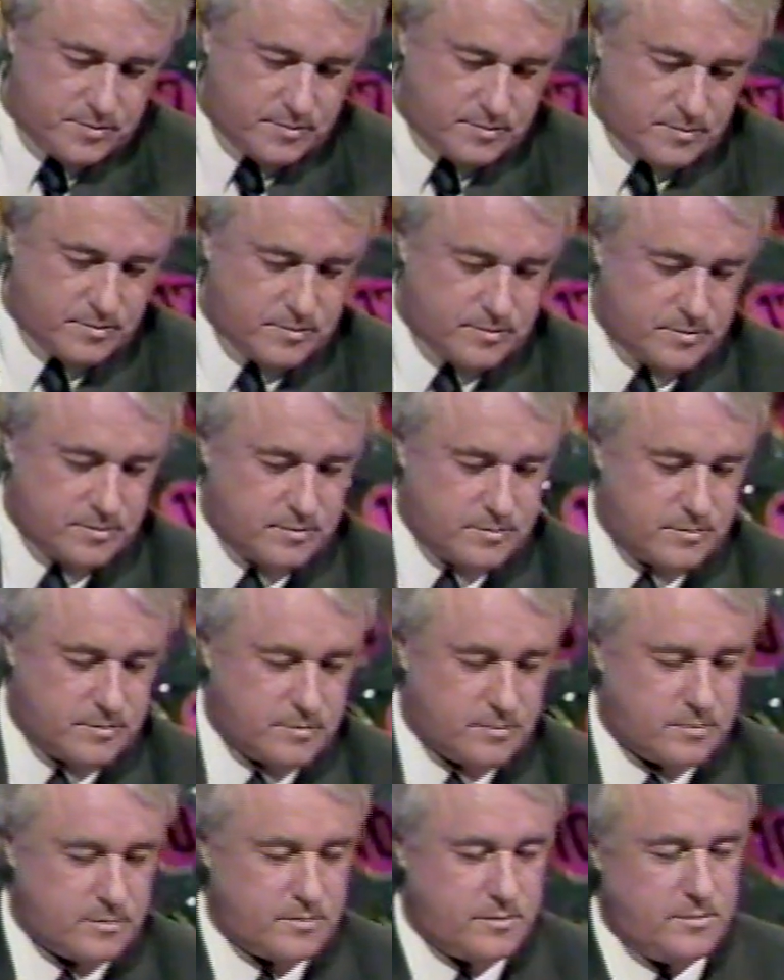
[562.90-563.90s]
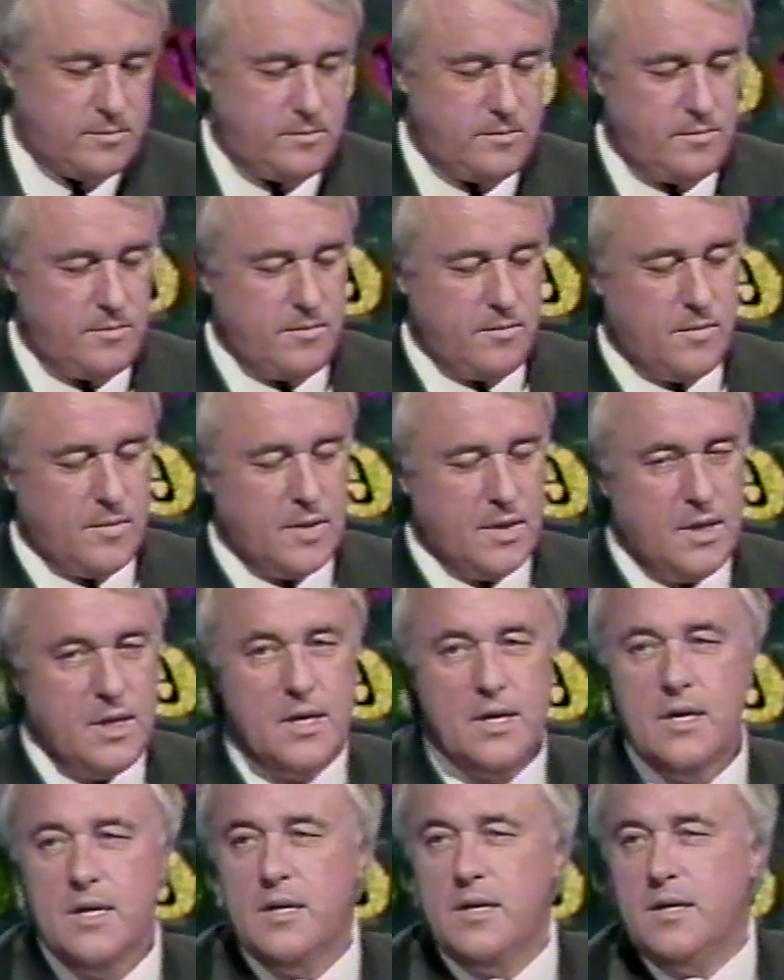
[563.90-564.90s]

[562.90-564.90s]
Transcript: [no speech]